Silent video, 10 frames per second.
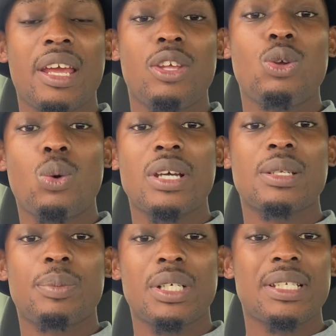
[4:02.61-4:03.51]
you as a
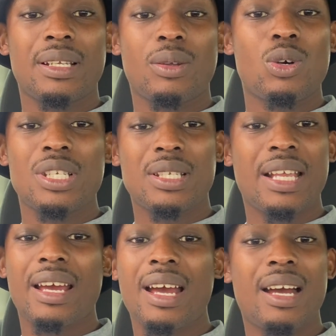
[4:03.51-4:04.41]
person because it's
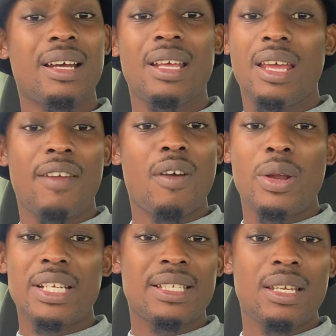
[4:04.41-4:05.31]
like ah if i
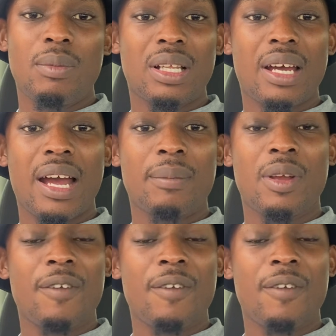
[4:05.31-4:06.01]
want to see me, he'll come